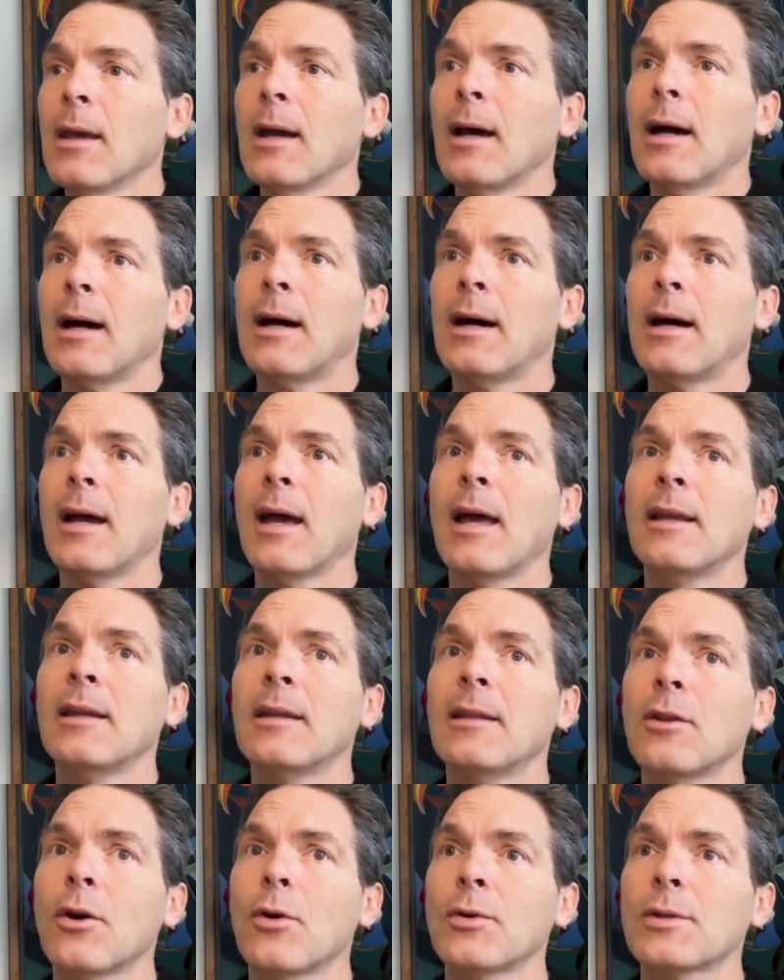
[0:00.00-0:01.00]
And
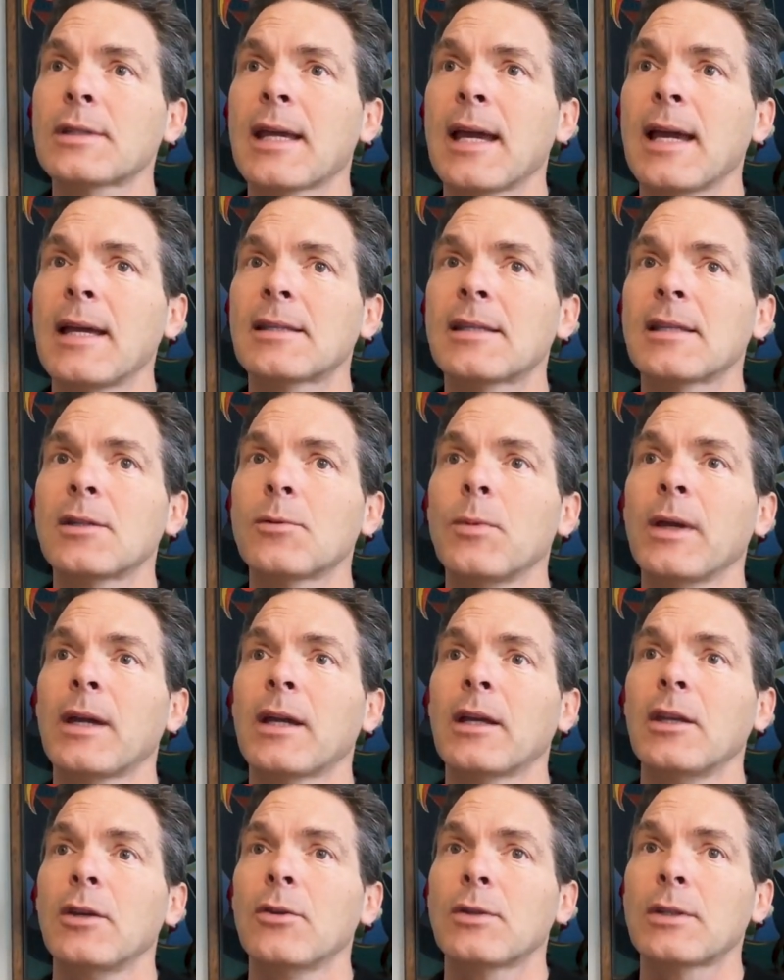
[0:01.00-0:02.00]
in those cases, we
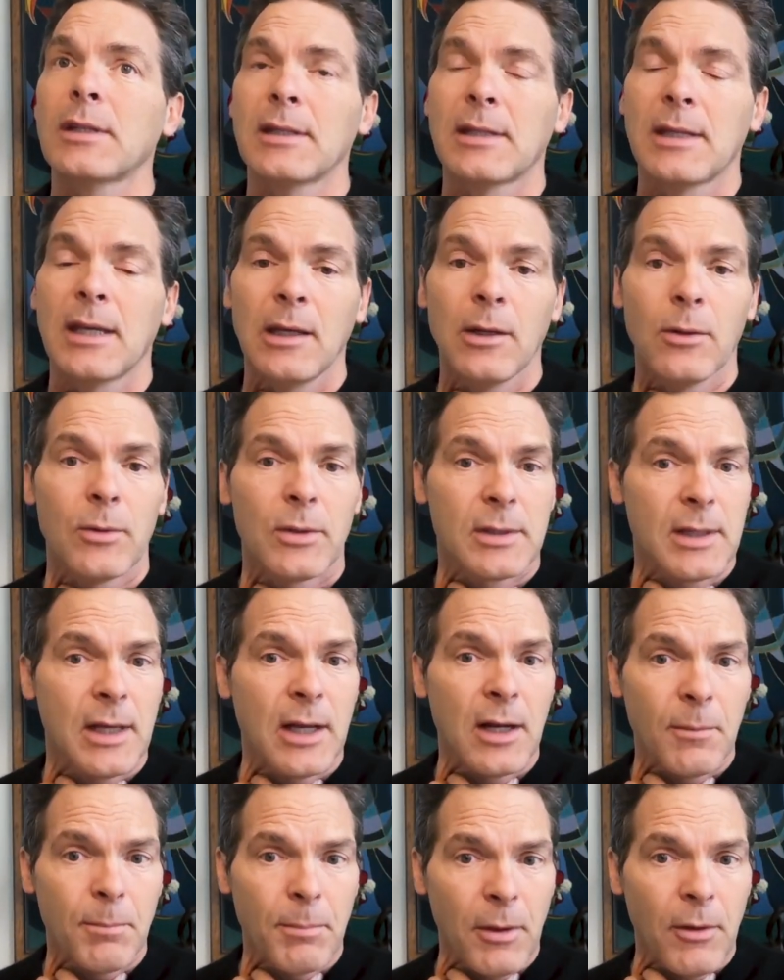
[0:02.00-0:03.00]
can use continuous
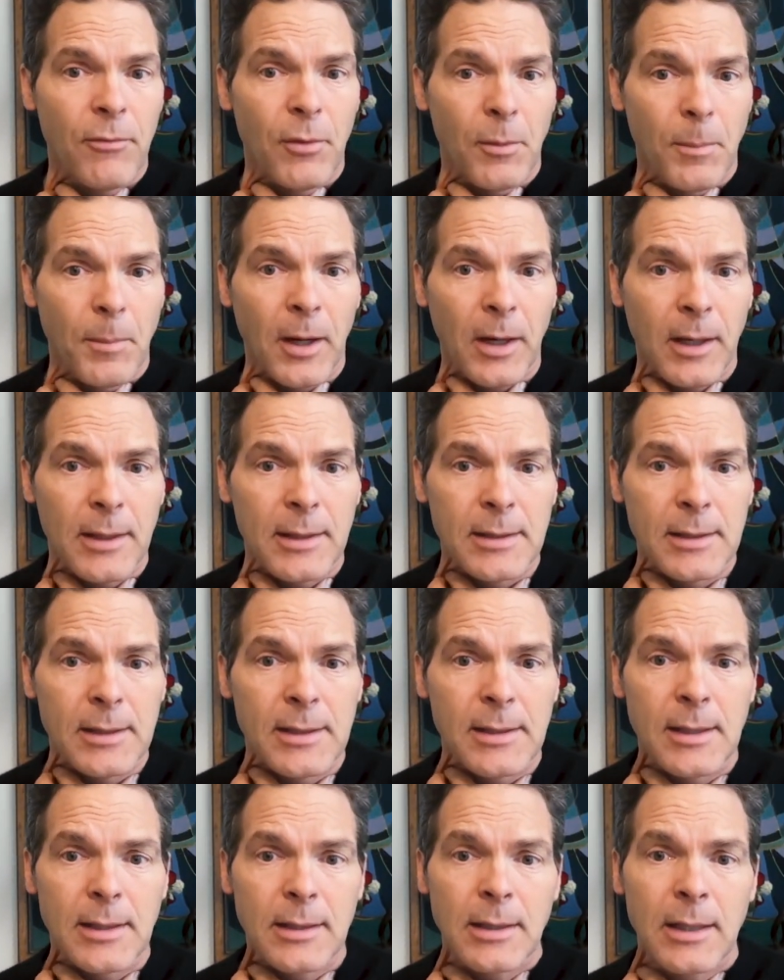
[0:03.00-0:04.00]
therapy for
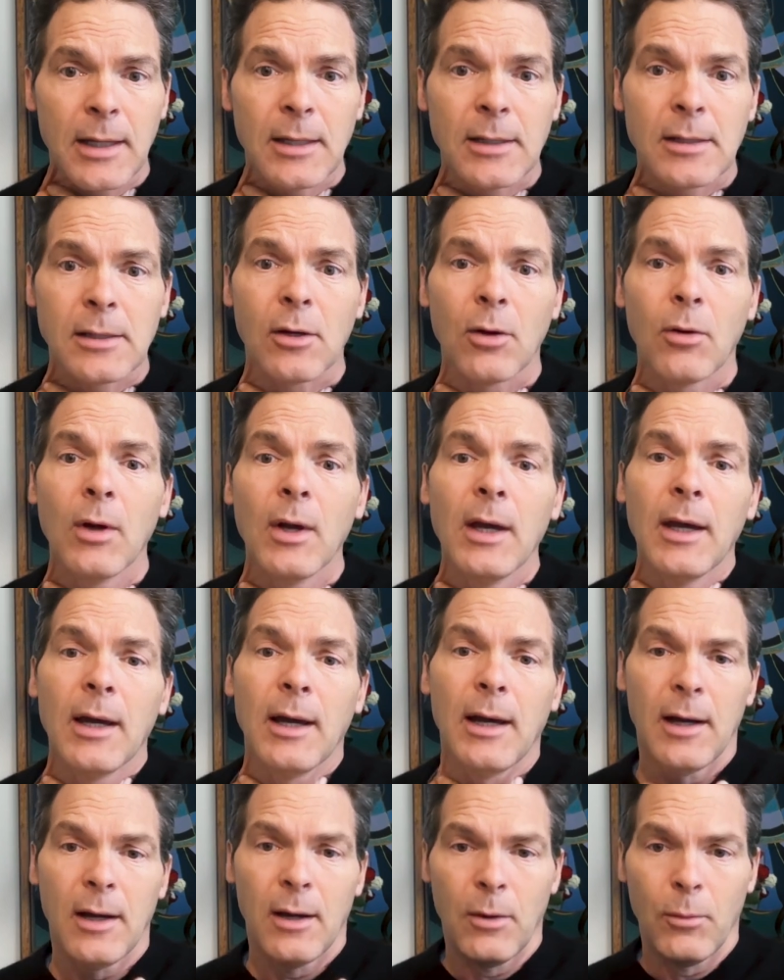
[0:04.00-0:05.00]
Parkinson's disease. So
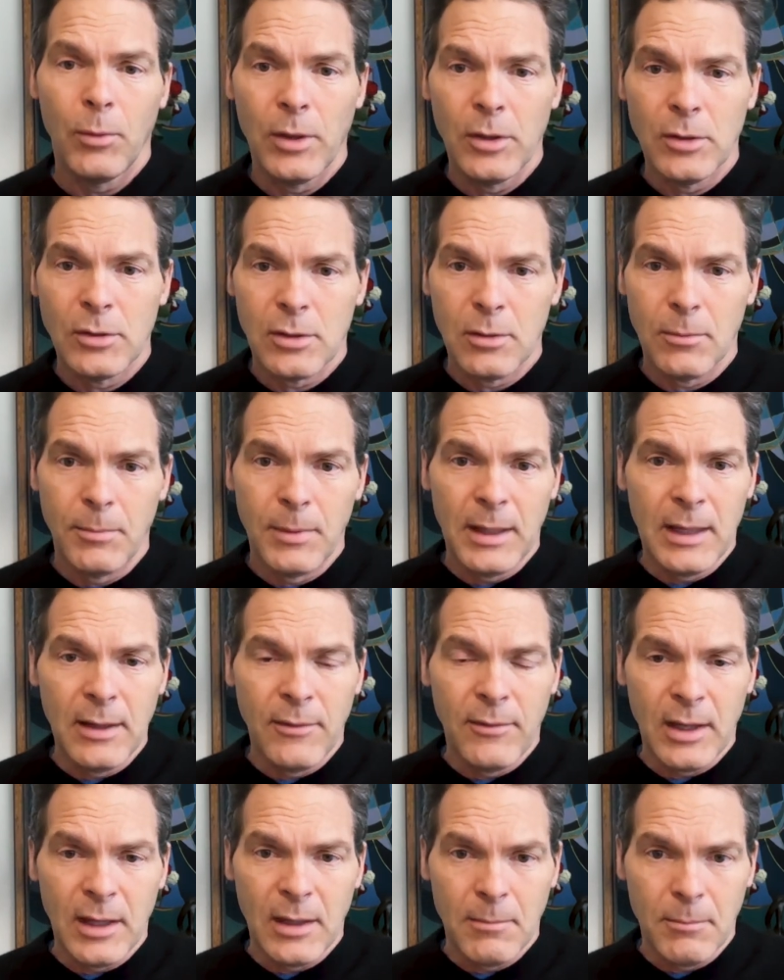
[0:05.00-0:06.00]
we used to be
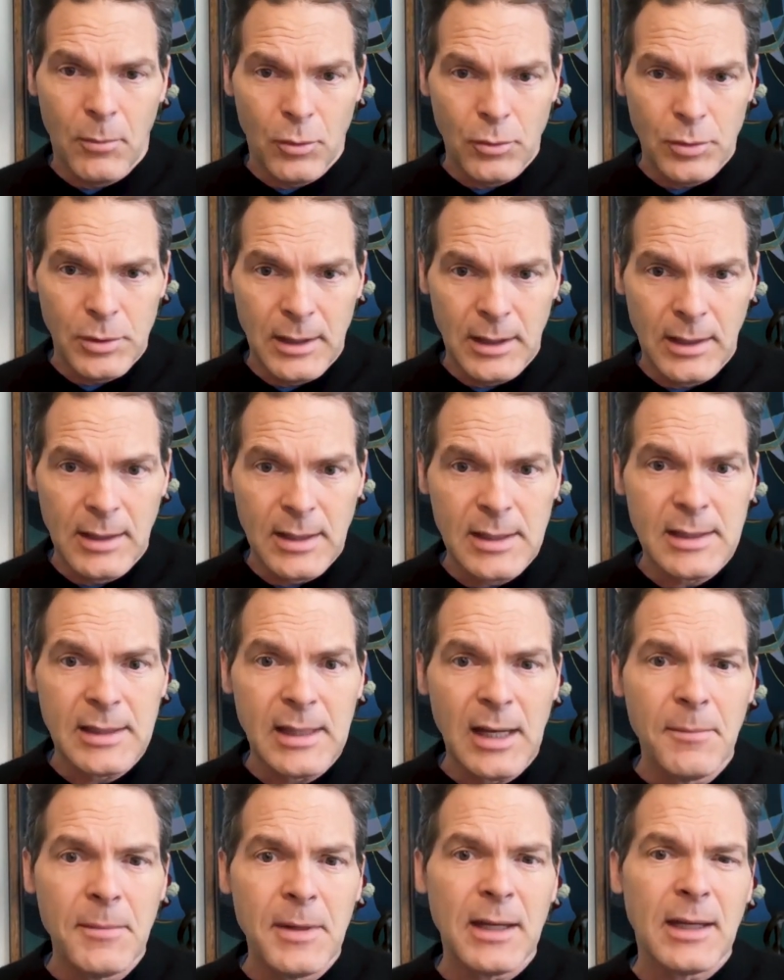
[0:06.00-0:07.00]
giving it mostly in the
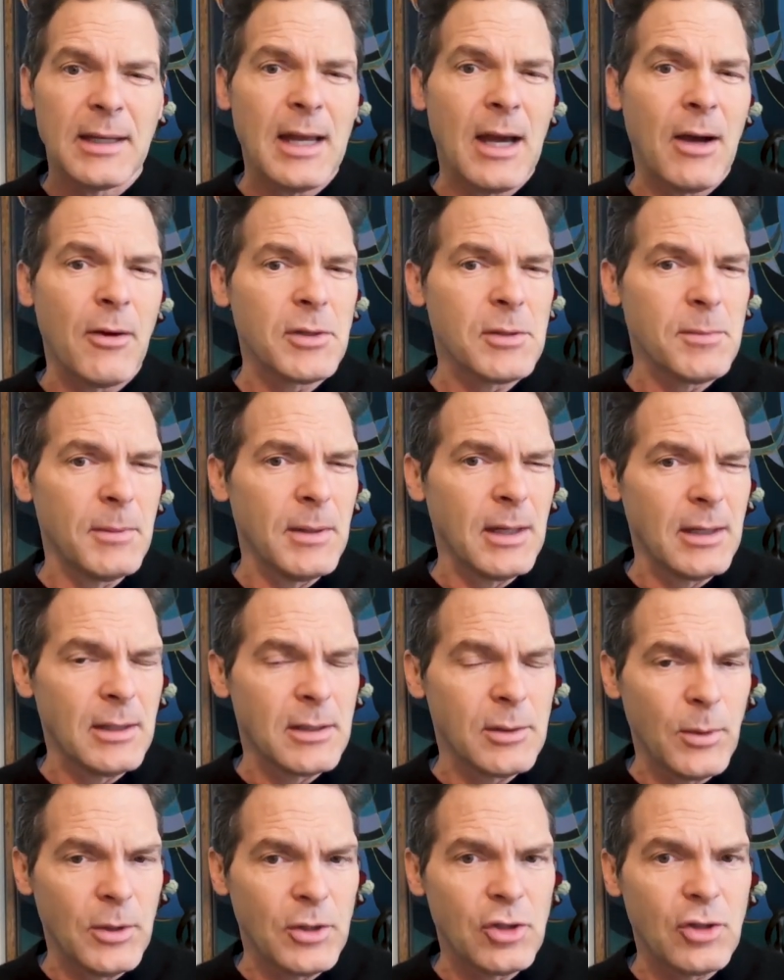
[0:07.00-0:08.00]
stomach. Now it's being
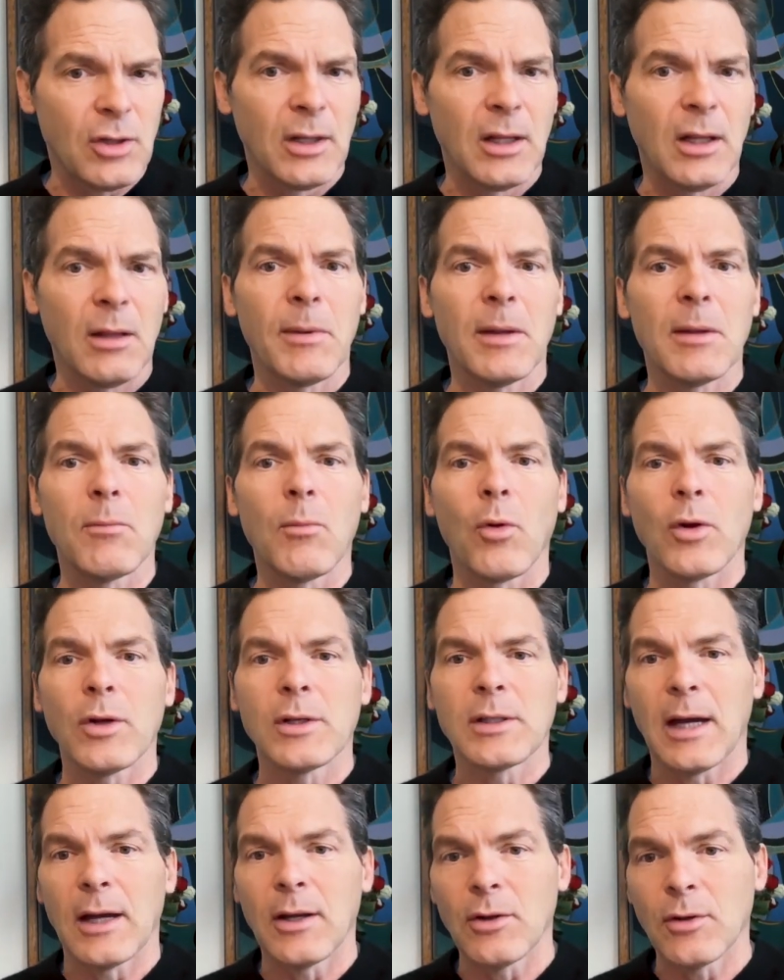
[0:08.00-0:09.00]
switched a little bit more
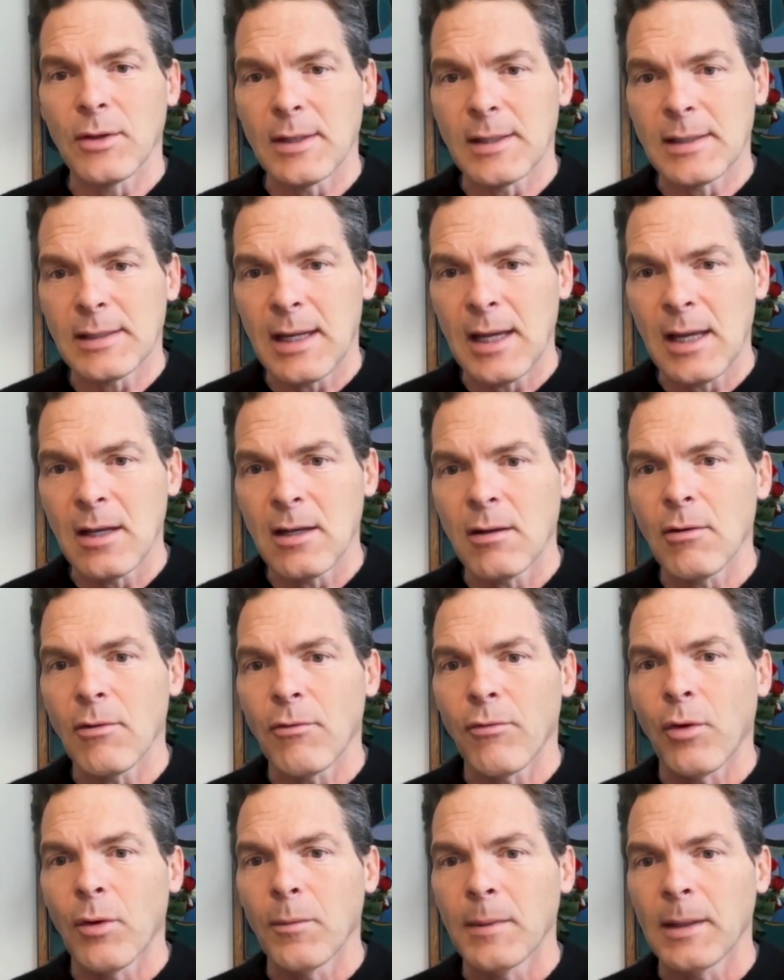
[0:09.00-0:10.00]
to under the skin
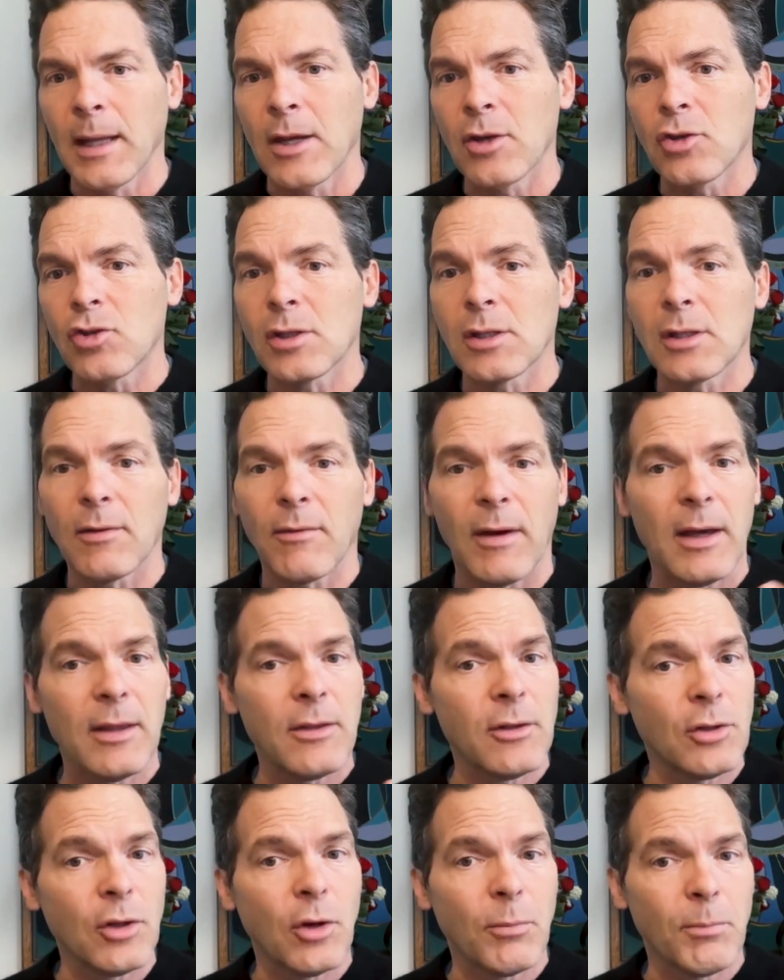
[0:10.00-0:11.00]
formulations of
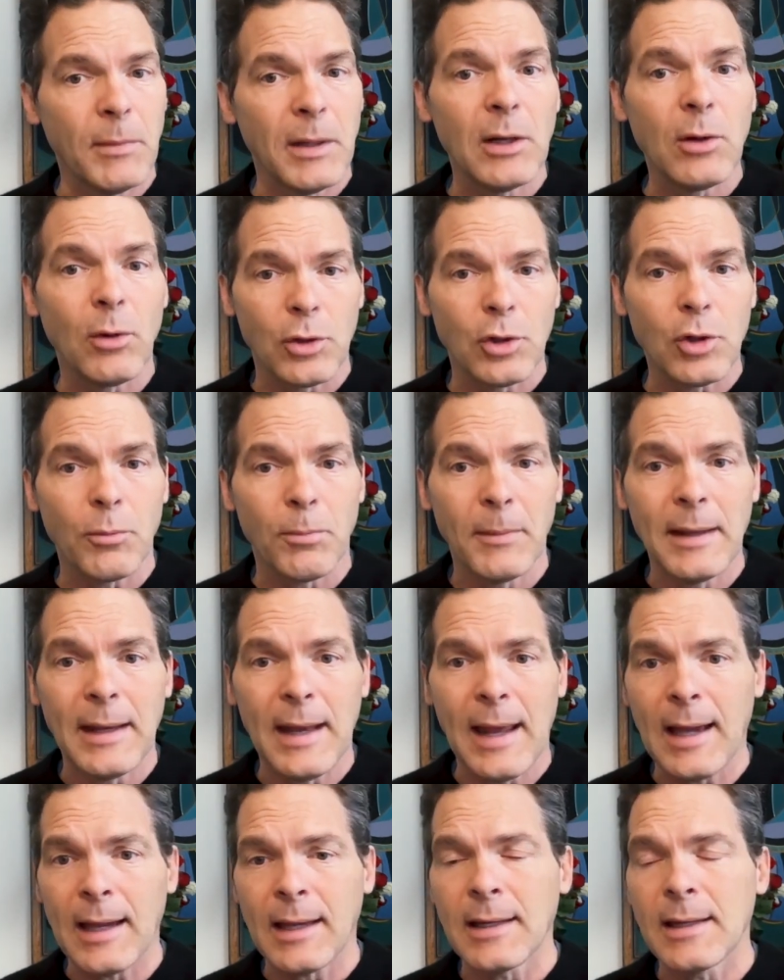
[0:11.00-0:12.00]
either dopamine or dopamine
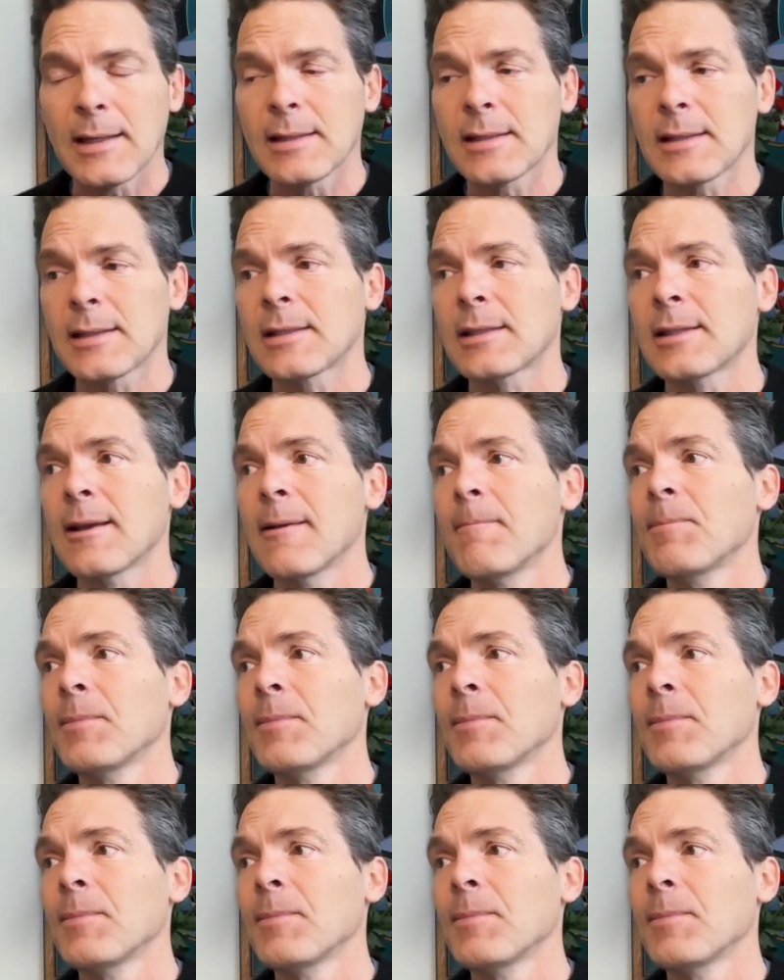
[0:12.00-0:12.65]
agonists.